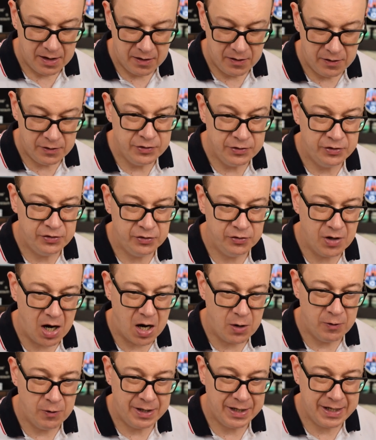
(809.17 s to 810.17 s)
onto
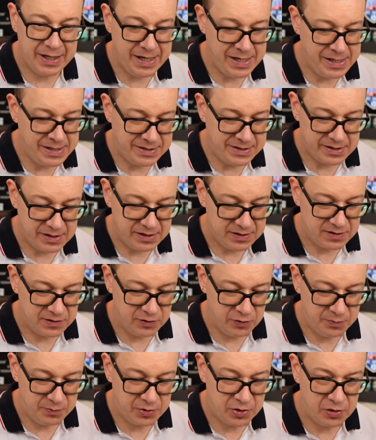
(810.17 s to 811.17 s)
our case. So
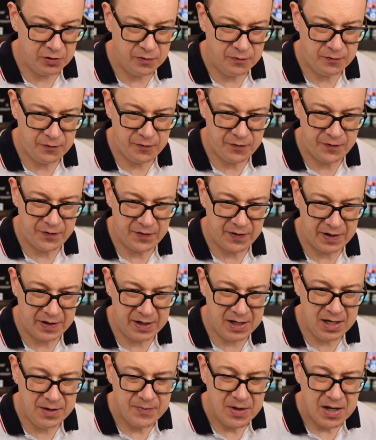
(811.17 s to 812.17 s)

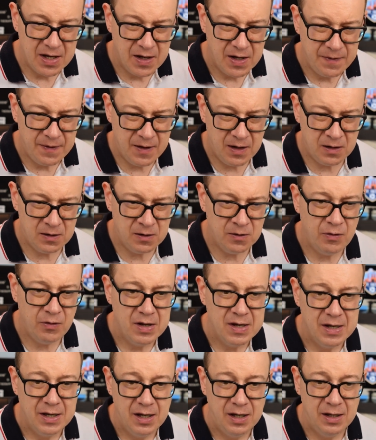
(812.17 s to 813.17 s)
profile. Now,
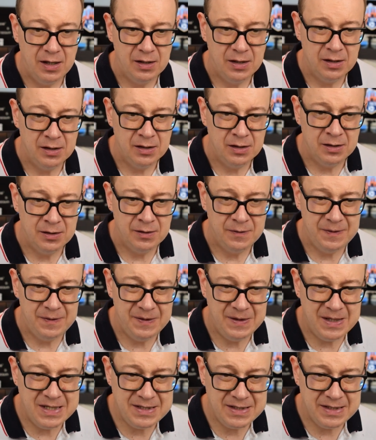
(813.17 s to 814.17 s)
uh,
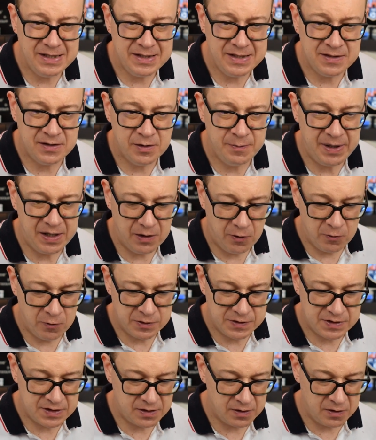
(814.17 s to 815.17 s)
this needs to be
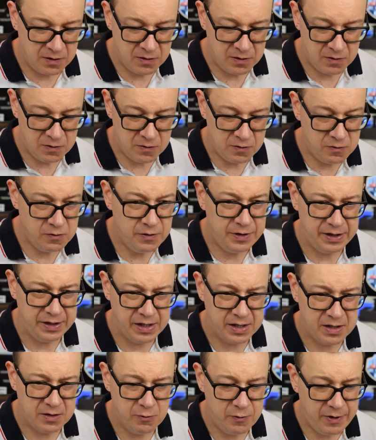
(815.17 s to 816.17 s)
also
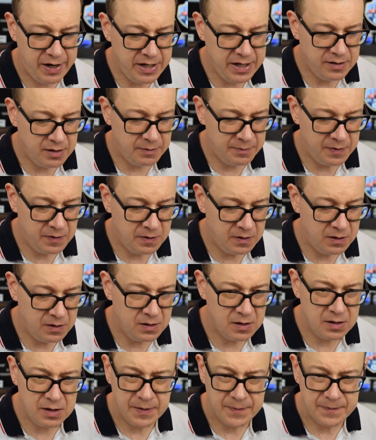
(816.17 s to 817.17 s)

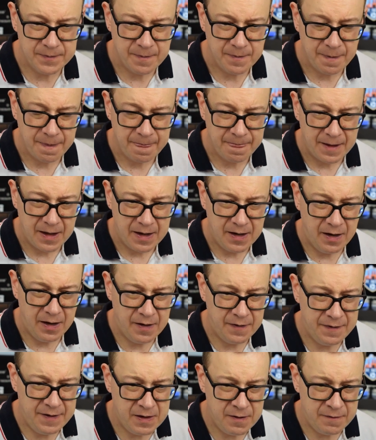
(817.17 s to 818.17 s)
equatable.
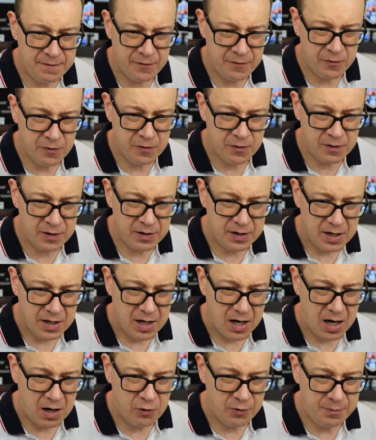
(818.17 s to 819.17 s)
Uh, therefore,
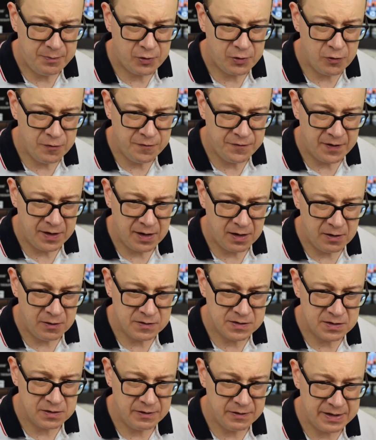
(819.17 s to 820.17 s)
our profile
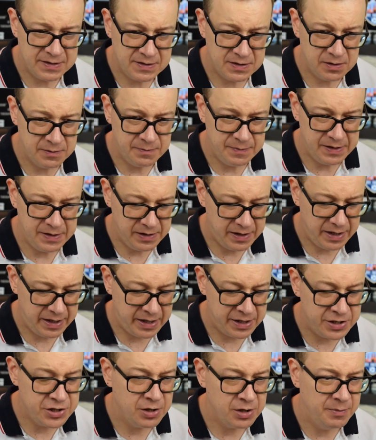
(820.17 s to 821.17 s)
also has to be
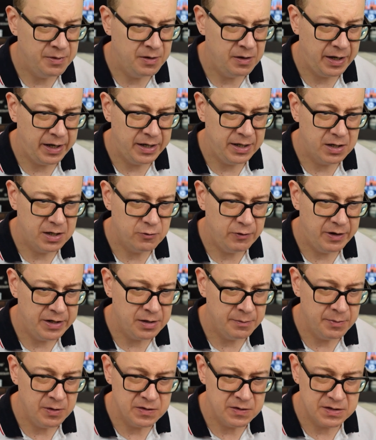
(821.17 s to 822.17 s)
hashable and
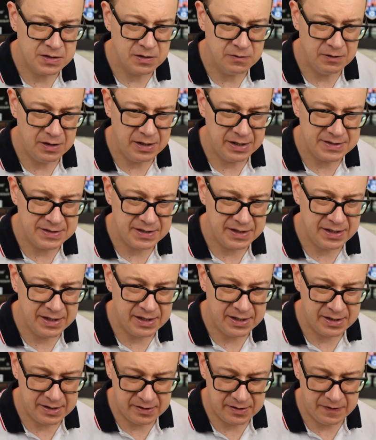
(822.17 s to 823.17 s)
equatable. So let's
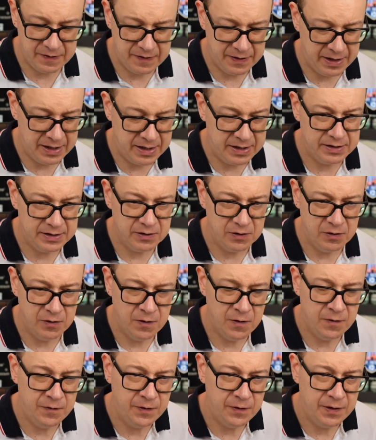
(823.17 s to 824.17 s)
add that
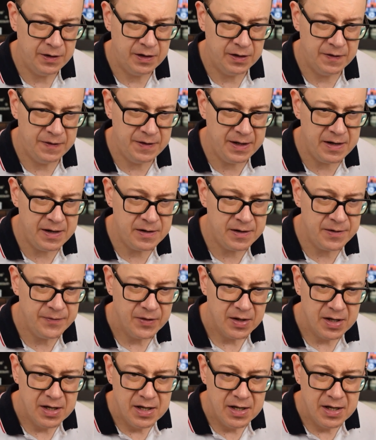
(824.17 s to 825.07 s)
over there.